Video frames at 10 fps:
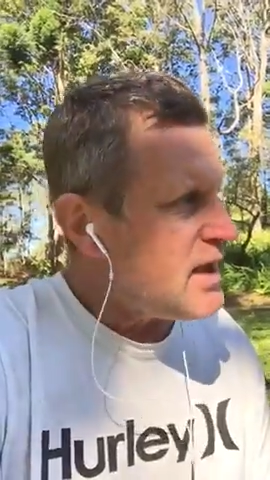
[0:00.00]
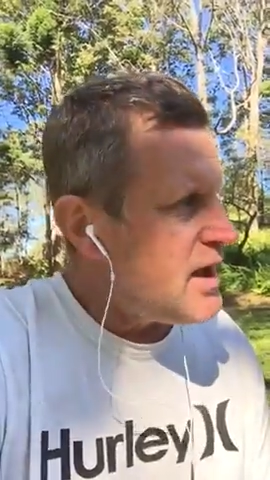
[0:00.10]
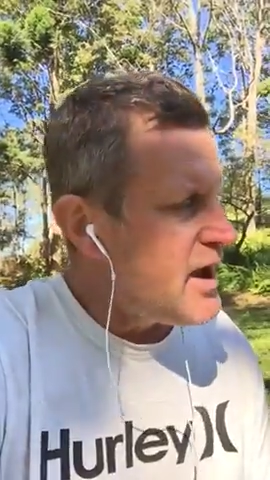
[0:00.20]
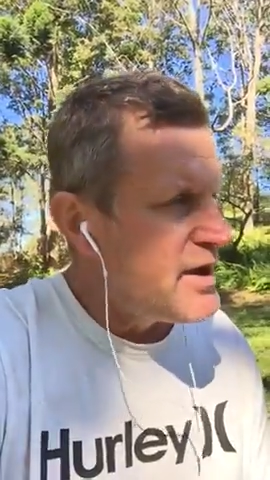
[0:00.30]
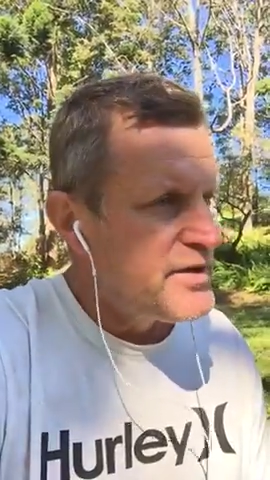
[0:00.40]

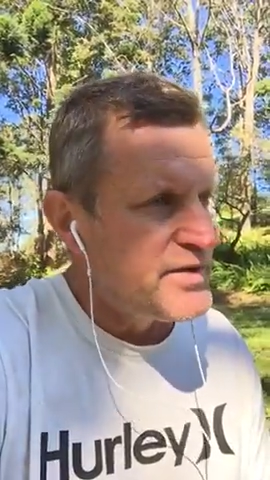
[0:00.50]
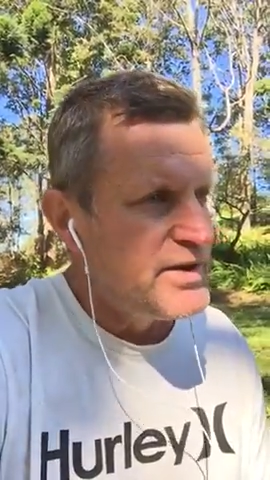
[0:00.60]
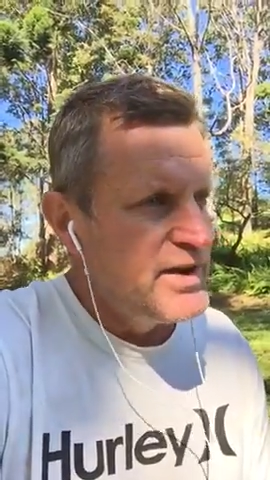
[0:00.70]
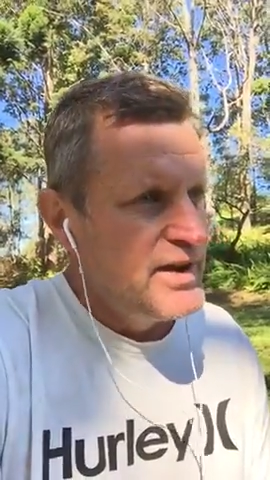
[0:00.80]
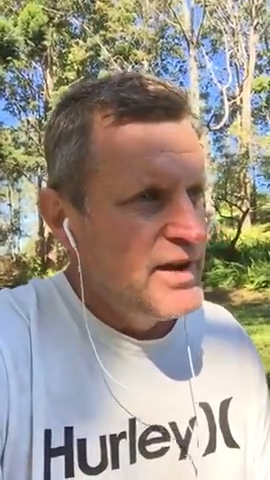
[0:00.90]
And
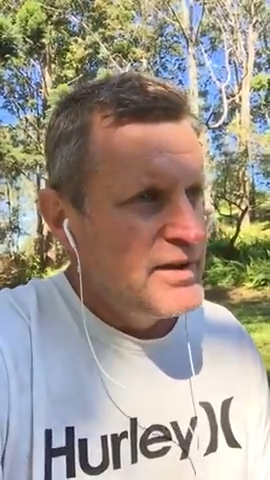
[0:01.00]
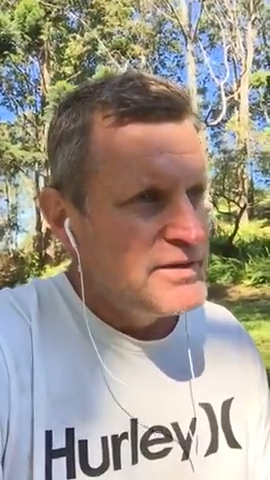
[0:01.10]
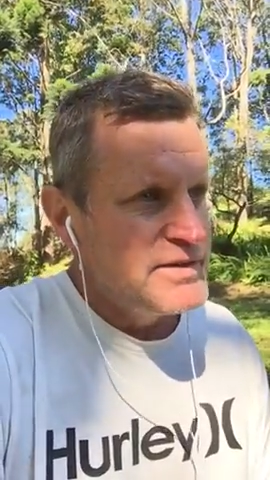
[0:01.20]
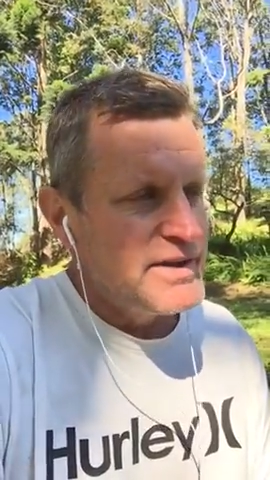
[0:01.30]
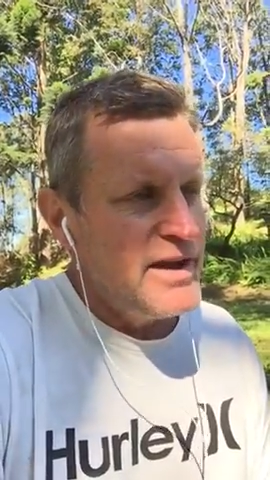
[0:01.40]

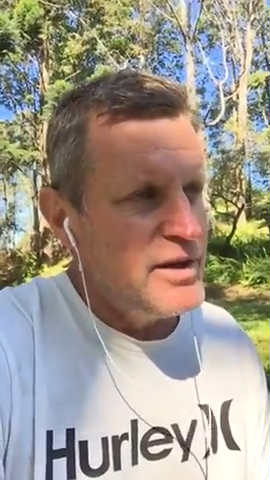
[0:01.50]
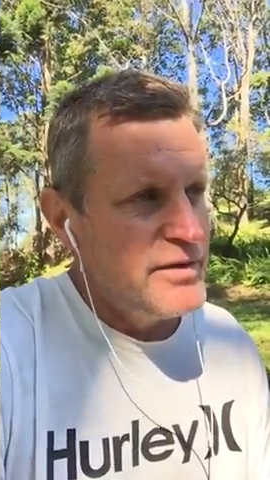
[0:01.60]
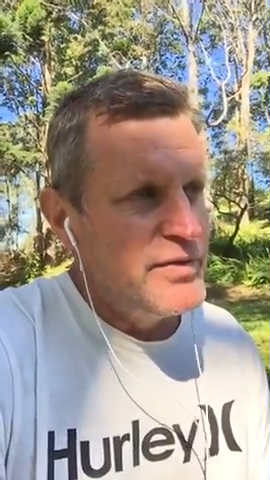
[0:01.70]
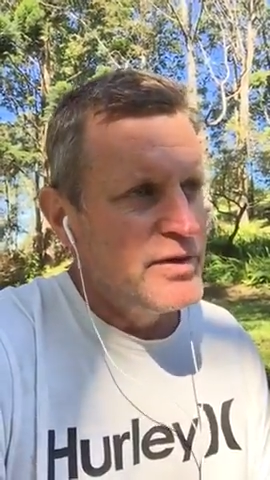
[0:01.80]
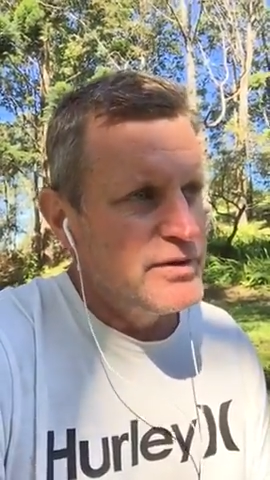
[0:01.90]
to say I
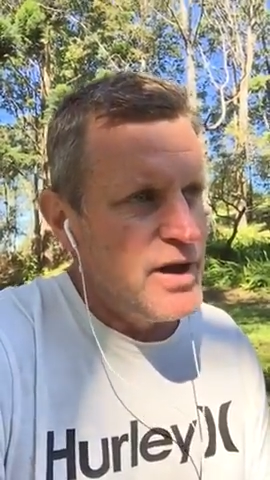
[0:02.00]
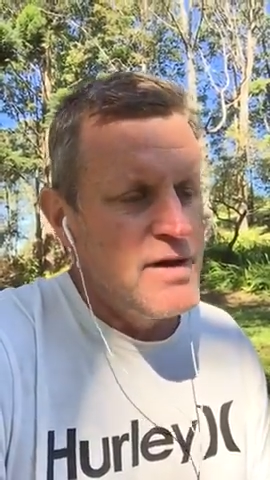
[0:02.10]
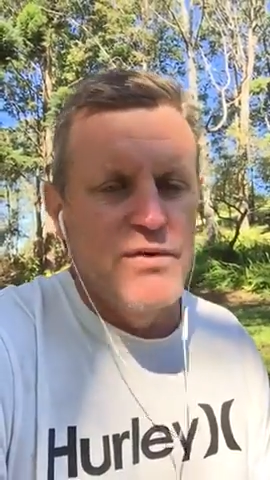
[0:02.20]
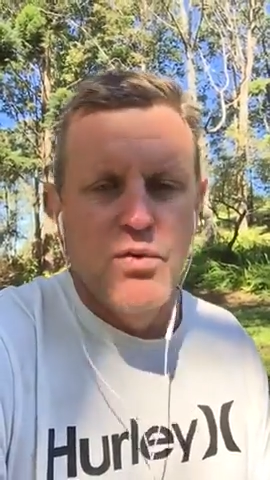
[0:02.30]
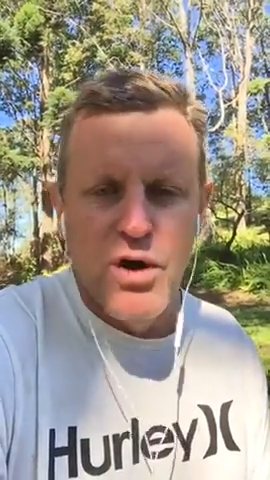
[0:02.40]
felt
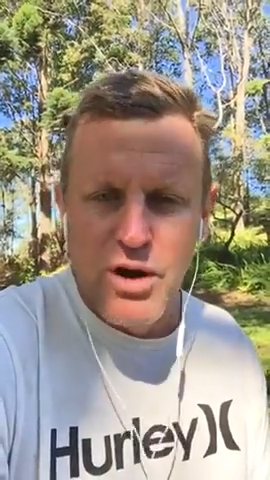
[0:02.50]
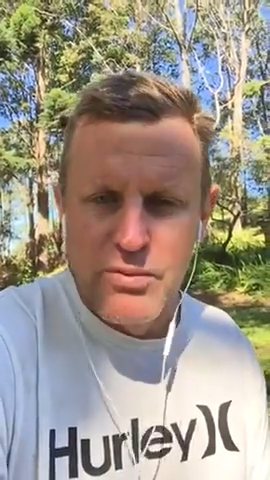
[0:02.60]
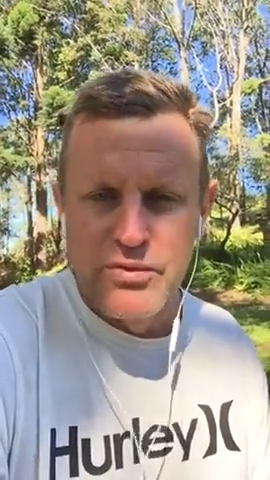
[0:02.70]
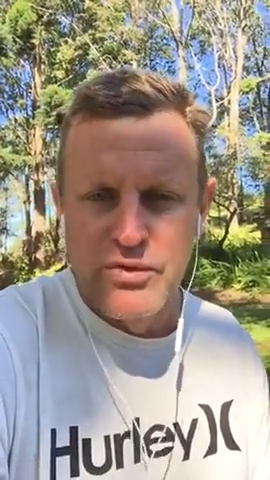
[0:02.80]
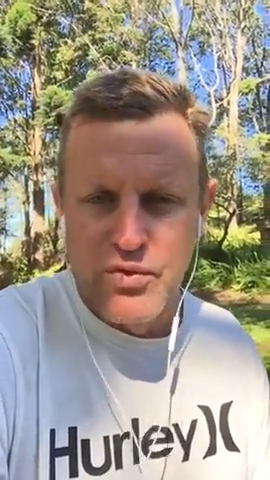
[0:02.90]

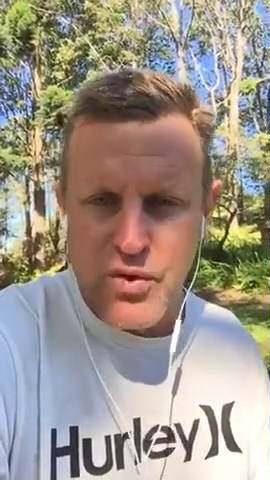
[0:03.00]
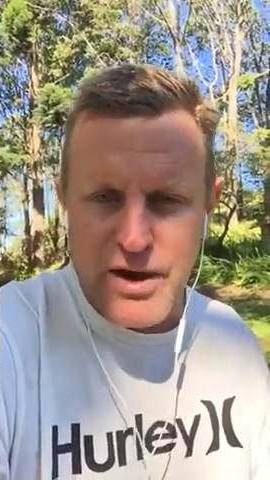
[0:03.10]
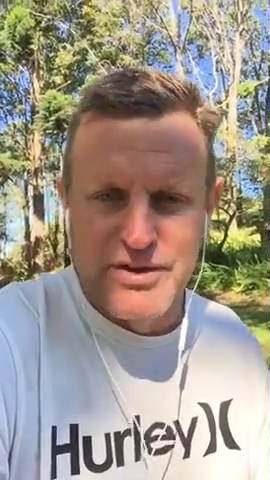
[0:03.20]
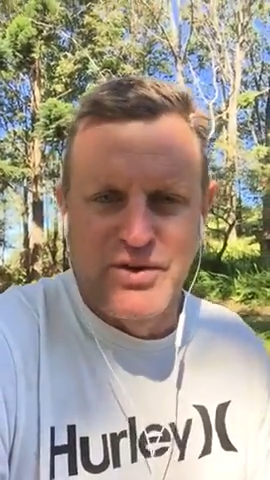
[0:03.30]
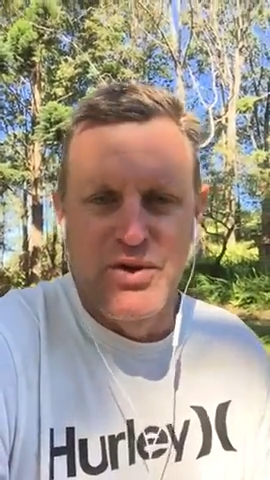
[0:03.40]
overwhelmed with
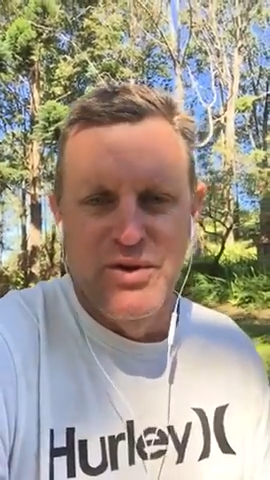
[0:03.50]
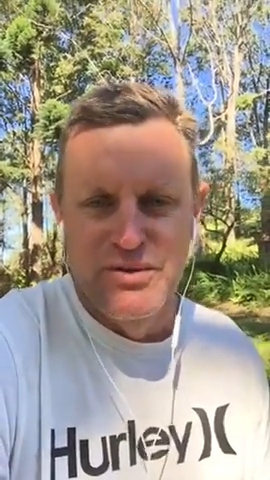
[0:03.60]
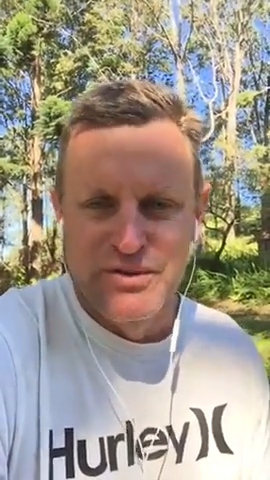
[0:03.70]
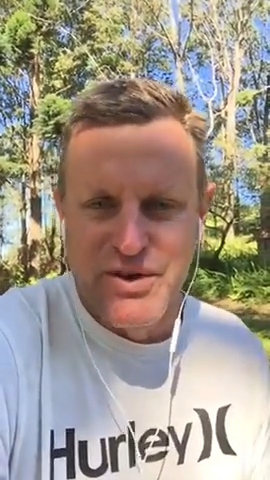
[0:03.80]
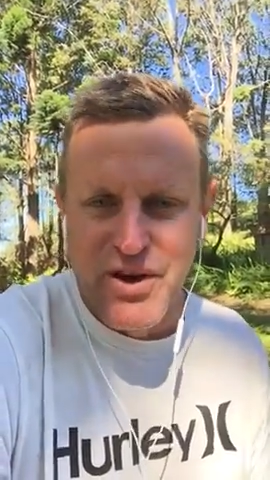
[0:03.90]
gratitude
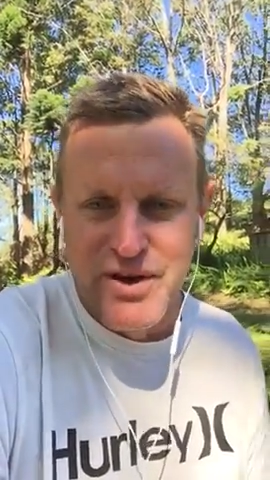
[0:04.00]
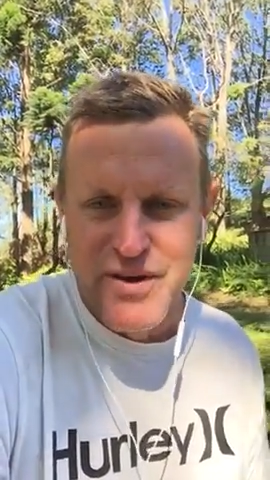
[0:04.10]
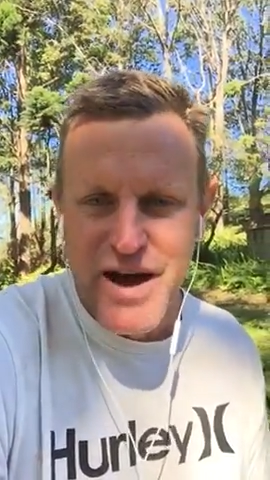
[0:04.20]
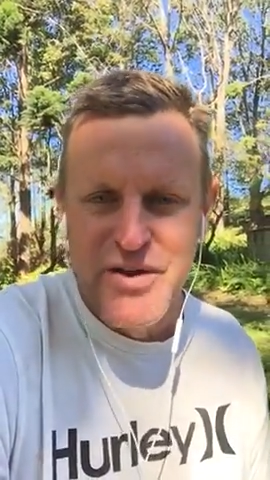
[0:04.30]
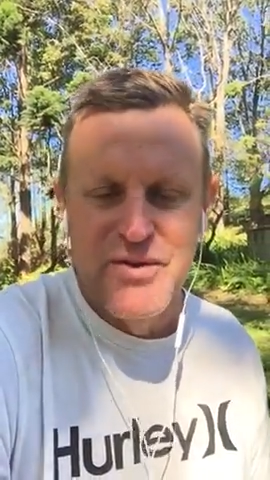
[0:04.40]
was
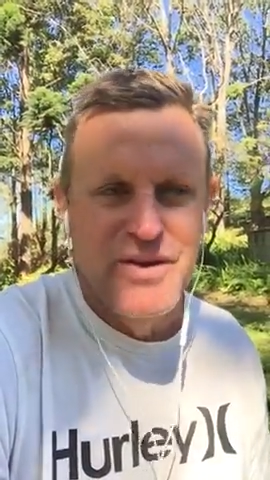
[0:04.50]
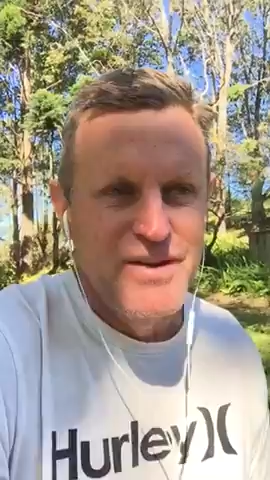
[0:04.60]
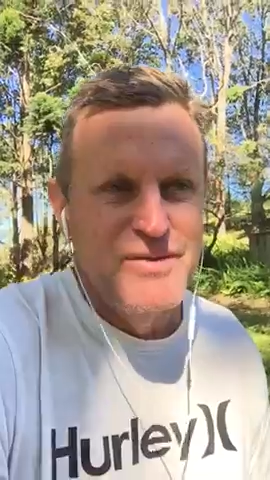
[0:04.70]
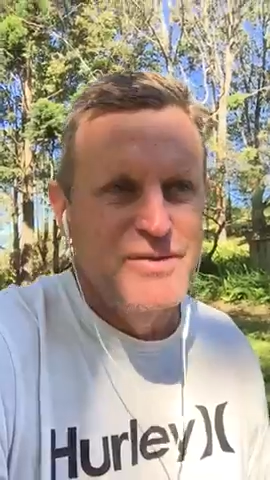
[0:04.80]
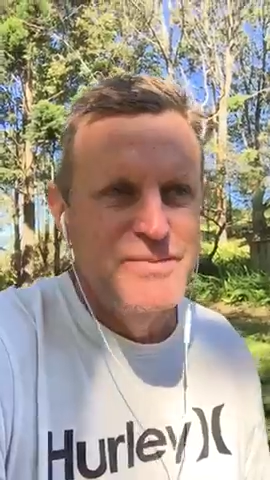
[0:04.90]

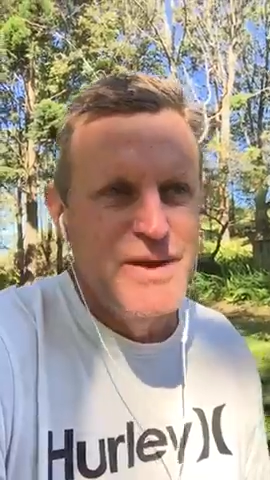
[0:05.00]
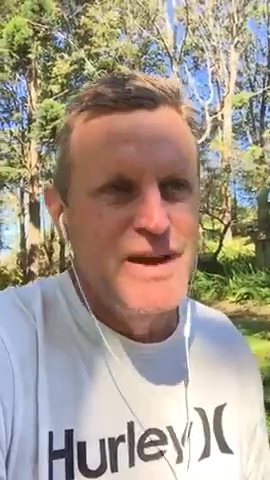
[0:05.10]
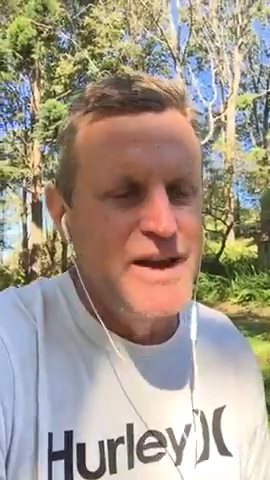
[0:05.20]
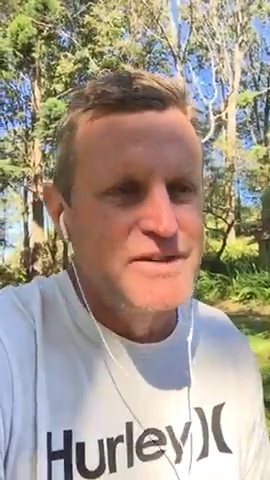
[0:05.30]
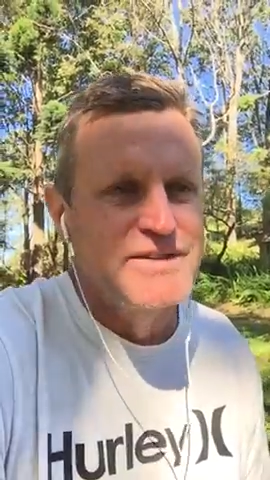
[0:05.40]
would be
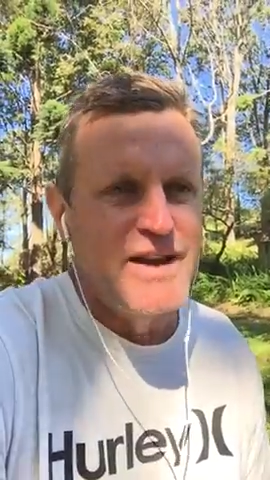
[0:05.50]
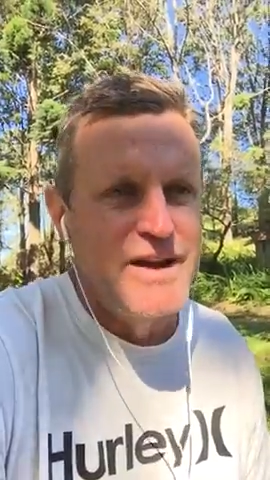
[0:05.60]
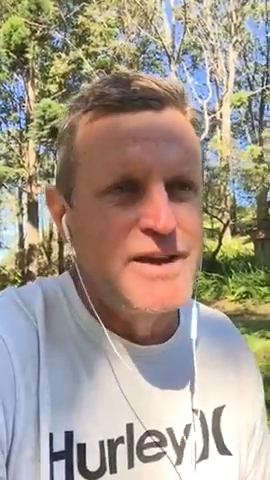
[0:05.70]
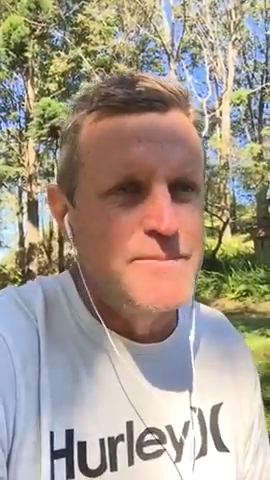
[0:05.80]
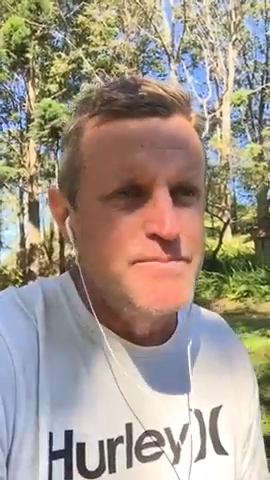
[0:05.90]

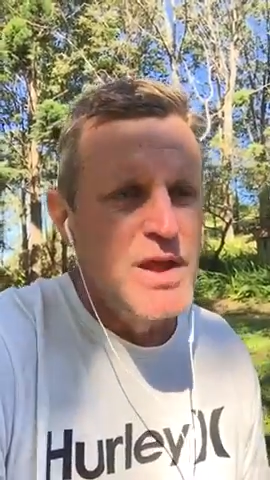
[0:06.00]
understating it.